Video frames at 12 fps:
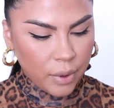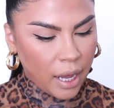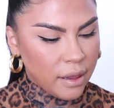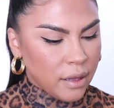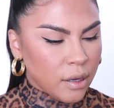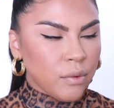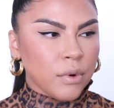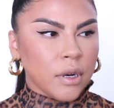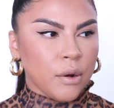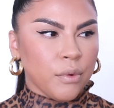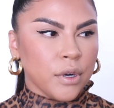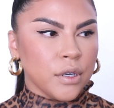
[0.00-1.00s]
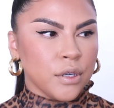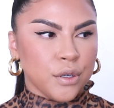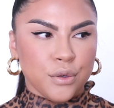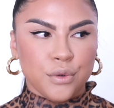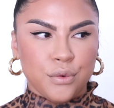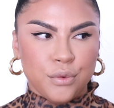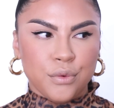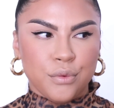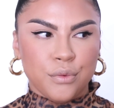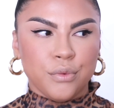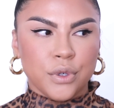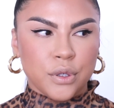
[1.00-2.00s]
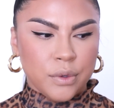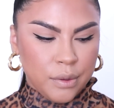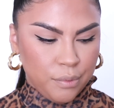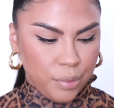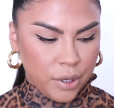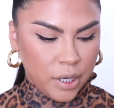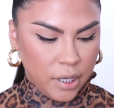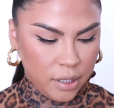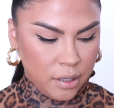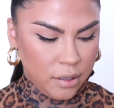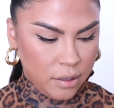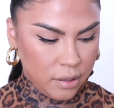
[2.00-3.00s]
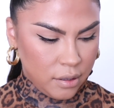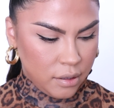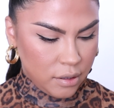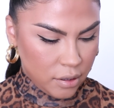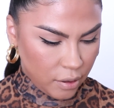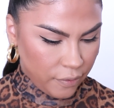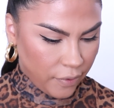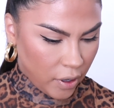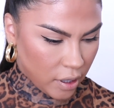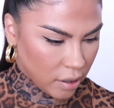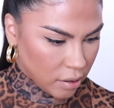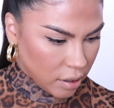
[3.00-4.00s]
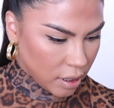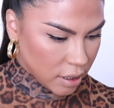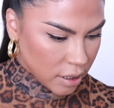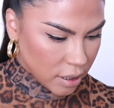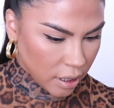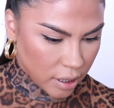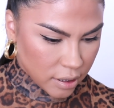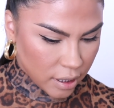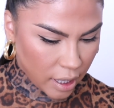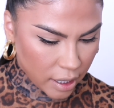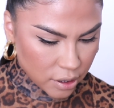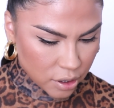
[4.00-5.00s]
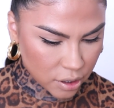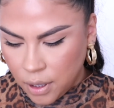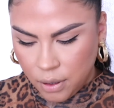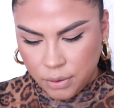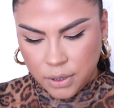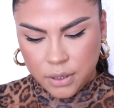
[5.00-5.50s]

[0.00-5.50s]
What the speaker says: I think we're doing pretty good so far. I just lost the lash. Oh,